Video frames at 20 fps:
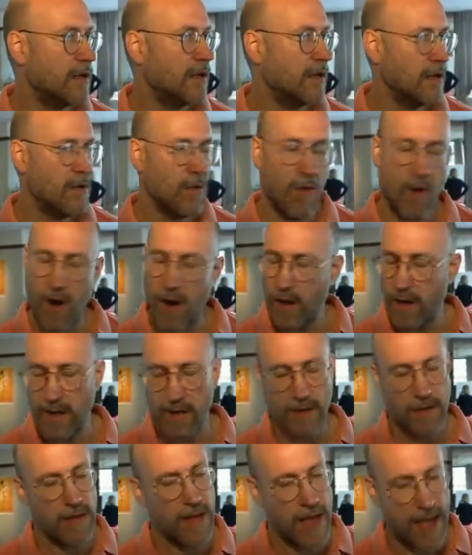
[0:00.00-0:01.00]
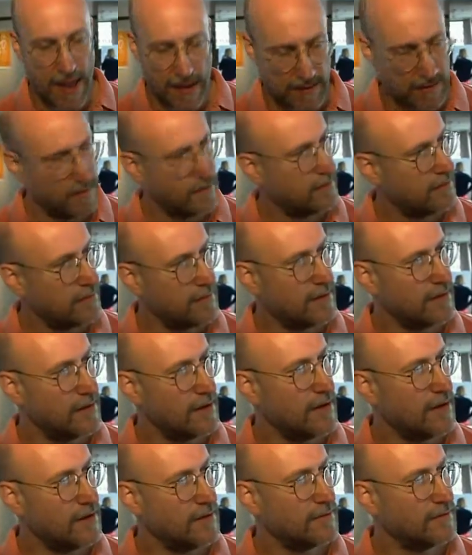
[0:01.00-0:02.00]
He wanted that, you
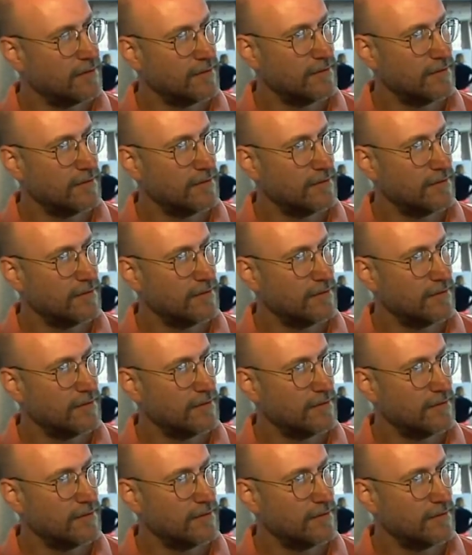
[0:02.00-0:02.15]
know.